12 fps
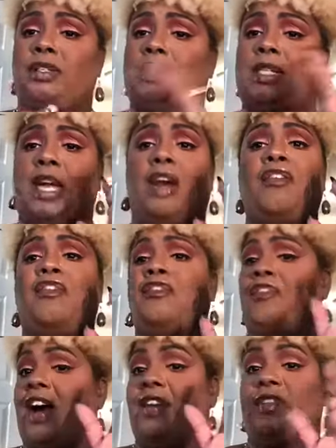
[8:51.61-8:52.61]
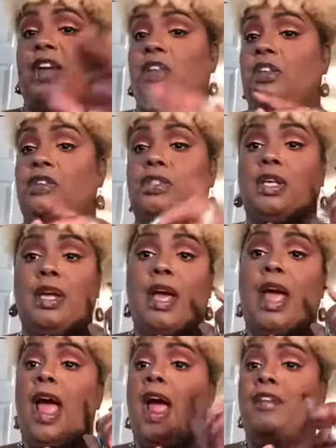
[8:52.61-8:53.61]
It's like $5
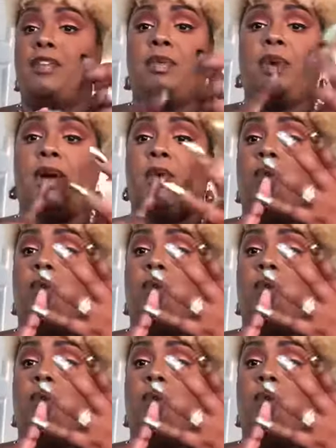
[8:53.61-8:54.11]
everywhere.